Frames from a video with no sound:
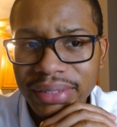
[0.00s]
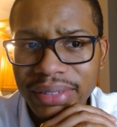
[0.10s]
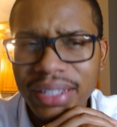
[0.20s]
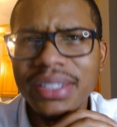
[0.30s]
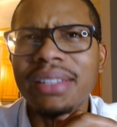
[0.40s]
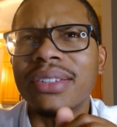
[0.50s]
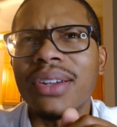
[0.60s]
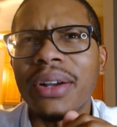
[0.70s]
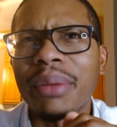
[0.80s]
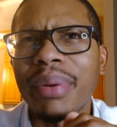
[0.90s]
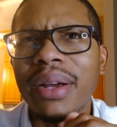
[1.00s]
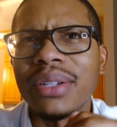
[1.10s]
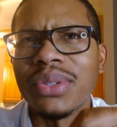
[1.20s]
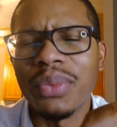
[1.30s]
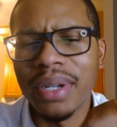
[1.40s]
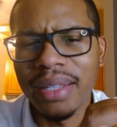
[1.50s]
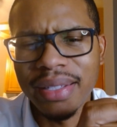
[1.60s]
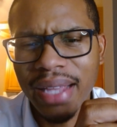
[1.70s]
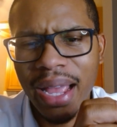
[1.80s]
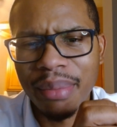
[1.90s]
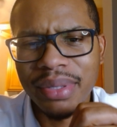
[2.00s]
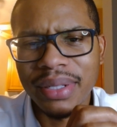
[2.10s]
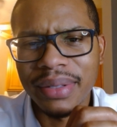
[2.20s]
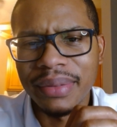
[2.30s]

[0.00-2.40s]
It's either Talking Parents or one of these apps.